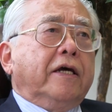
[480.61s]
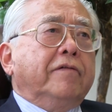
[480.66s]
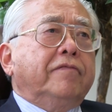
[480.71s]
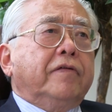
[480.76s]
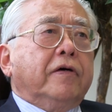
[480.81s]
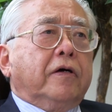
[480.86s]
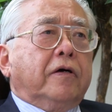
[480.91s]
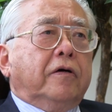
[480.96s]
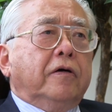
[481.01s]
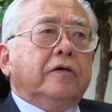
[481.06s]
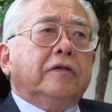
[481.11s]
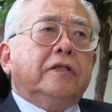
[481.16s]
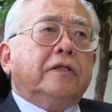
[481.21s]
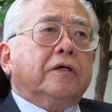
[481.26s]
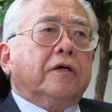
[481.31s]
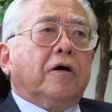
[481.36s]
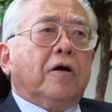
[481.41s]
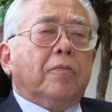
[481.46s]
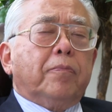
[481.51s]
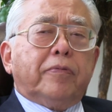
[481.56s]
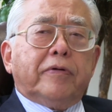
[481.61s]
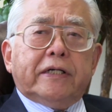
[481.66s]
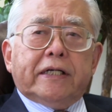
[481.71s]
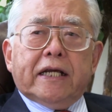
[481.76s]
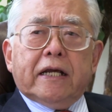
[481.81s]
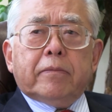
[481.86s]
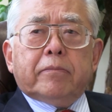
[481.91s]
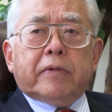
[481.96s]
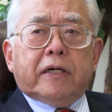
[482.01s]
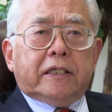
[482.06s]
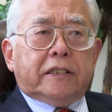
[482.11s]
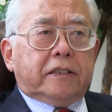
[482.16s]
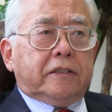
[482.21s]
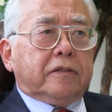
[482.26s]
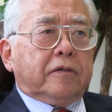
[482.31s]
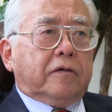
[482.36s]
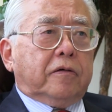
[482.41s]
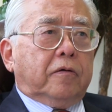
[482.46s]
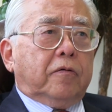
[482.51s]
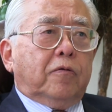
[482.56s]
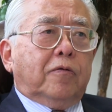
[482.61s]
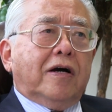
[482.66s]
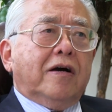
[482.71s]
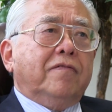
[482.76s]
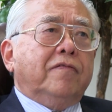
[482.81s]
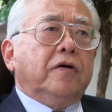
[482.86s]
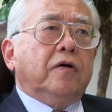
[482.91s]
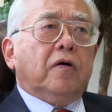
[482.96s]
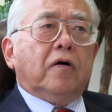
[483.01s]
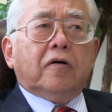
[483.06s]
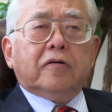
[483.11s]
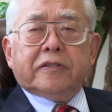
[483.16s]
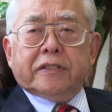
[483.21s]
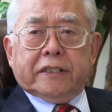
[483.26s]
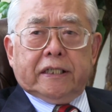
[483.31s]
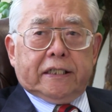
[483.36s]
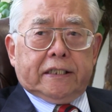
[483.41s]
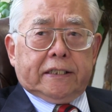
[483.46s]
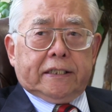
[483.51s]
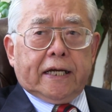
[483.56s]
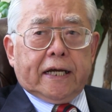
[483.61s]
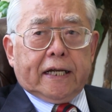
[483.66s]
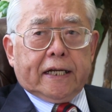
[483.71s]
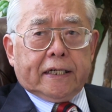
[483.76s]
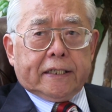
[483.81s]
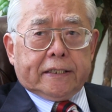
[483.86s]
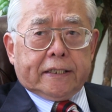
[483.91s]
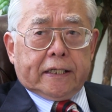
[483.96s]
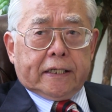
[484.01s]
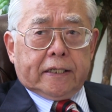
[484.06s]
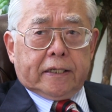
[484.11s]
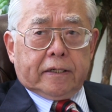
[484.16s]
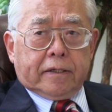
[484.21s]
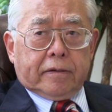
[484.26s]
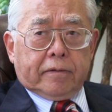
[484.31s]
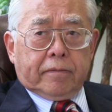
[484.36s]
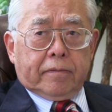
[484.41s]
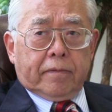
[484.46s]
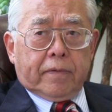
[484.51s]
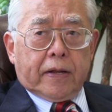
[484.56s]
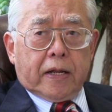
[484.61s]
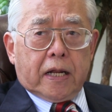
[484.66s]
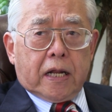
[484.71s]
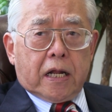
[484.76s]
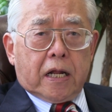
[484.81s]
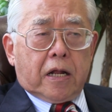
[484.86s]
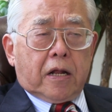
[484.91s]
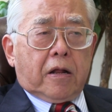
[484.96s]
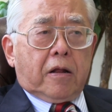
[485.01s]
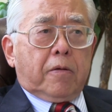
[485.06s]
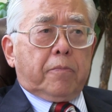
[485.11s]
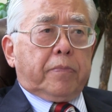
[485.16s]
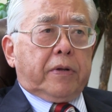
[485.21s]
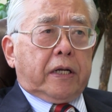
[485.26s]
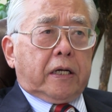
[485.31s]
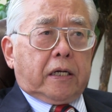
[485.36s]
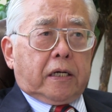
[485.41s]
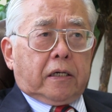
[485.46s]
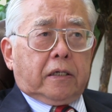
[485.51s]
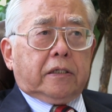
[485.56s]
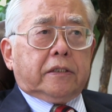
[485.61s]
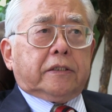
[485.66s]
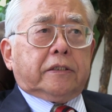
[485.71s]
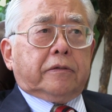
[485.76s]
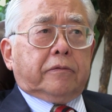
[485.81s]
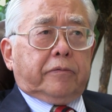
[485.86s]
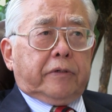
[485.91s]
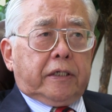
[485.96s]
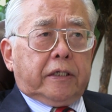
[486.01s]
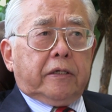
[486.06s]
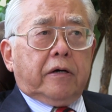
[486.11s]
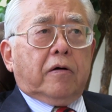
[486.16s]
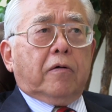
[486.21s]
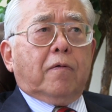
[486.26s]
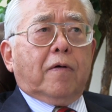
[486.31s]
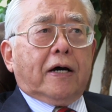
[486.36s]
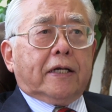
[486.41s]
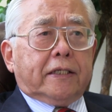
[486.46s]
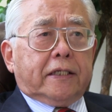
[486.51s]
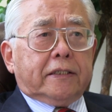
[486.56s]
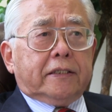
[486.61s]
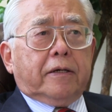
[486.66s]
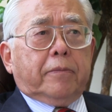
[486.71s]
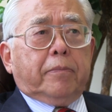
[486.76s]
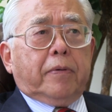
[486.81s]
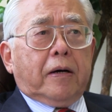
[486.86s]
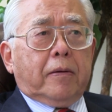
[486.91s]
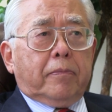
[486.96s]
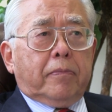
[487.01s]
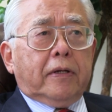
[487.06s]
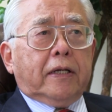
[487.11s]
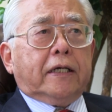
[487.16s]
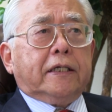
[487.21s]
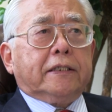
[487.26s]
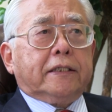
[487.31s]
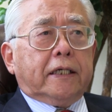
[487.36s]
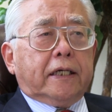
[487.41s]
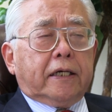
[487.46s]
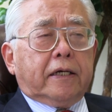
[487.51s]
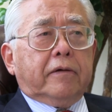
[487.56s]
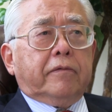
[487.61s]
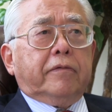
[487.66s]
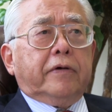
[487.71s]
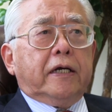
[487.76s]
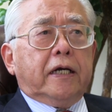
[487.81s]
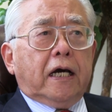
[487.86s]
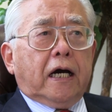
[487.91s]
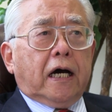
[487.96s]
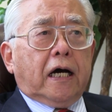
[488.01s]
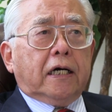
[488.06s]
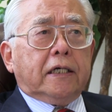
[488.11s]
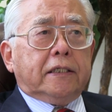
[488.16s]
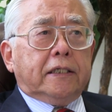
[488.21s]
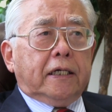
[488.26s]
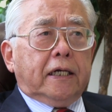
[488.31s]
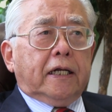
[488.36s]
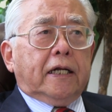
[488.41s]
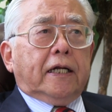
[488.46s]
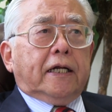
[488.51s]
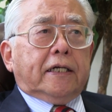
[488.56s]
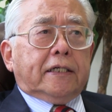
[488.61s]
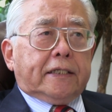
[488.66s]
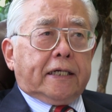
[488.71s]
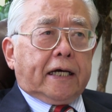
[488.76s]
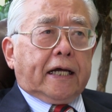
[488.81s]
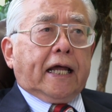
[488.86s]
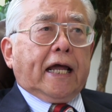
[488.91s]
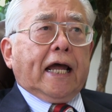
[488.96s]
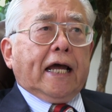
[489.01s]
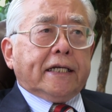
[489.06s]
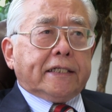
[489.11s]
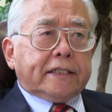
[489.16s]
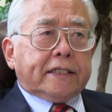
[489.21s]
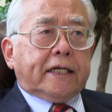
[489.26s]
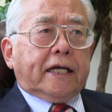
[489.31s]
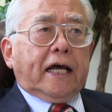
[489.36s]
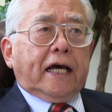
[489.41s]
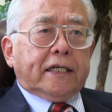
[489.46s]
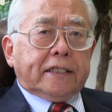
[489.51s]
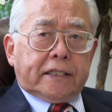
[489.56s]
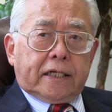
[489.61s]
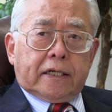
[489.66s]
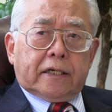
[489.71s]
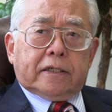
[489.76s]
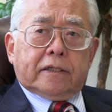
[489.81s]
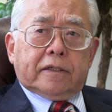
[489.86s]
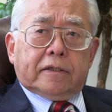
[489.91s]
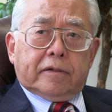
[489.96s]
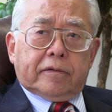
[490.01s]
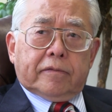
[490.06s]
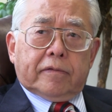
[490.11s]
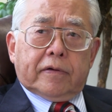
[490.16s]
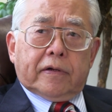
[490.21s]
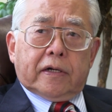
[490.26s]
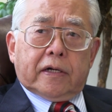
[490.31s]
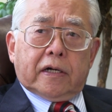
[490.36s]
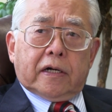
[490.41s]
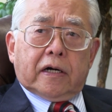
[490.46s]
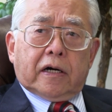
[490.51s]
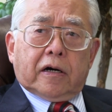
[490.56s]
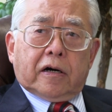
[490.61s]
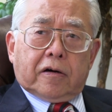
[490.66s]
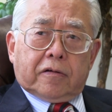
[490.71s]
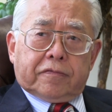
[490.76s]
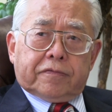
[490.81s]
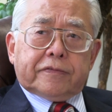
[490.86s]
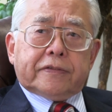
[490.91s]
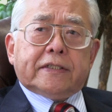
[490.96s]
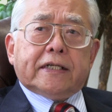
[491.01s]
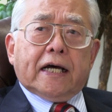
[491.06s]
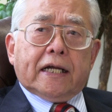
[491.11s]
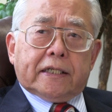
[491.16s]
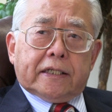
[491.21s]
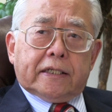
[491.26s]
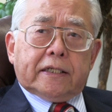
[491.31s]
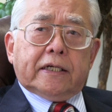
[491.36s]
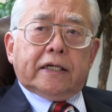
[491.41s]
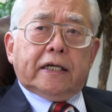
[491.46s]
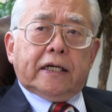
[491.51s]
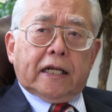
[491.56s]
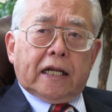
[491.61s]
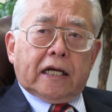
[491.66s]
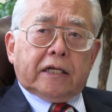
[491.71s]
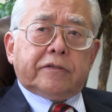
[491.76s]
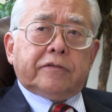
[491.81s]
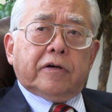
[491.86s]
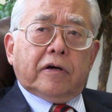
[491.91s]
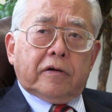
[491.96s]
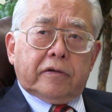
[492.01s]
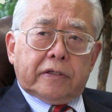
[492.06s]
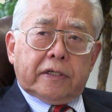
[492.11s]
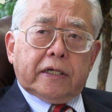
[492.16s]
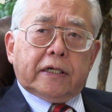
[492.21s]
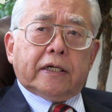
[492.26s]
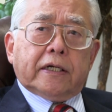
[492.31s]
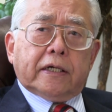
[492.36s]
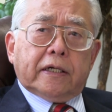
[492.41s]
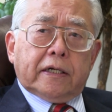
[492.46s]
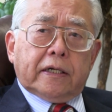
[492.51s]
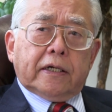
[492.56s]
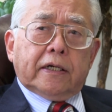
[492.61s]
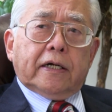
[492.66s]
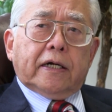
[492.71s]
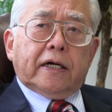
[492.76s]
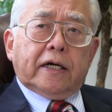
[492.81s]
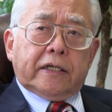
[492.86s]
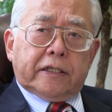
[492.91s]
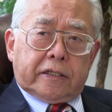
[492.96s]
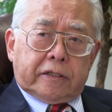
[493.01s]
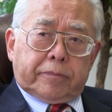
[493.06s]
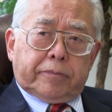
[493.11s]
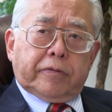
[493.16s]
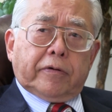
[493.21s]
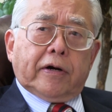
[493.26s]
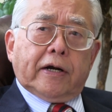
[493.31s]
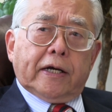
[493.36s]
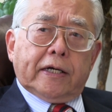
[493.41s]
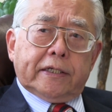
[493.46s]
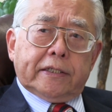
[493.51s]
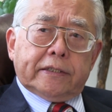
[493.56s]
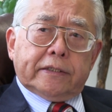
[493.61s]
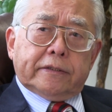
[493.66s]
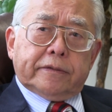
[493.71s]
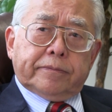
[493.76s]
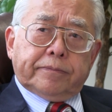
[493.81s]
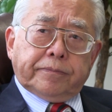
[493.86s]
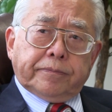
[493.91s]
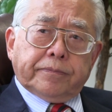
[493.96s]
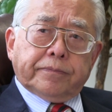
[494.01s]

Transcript: give a good corporate image for whoever owns this data center, because we don't want the public to think we are the gas guzzler of that electronic enterprise.